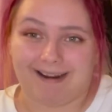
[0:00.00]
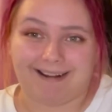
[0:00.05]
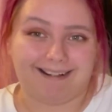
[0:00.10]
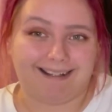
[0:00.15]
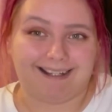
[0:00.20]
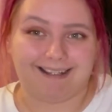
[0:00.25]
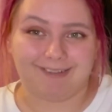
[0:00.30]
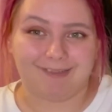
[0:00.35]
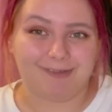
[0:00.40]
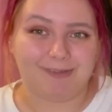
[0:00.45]
and
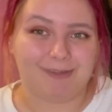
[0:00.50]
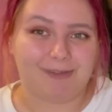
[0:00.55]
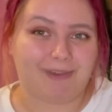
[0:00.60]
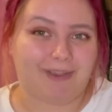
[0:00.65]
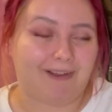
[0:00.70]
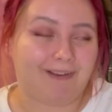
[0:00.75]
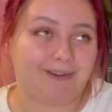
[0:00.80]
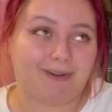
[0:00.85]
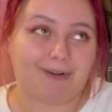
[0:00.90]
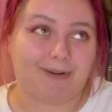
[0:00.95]
colourful
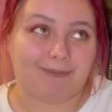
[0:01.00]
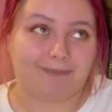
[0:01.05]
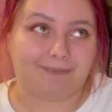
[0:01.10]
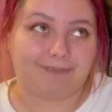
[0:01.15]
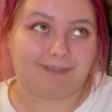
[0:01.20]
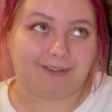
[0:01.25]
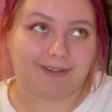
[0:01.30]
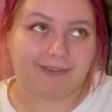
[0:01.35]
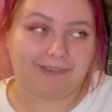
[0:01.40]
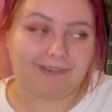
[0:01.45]
side,
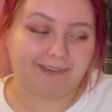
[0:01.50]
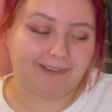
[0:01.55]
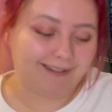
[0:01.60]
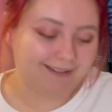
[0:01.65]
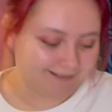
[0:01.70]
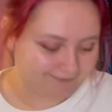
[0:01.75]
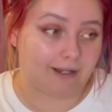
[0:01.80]
obviously.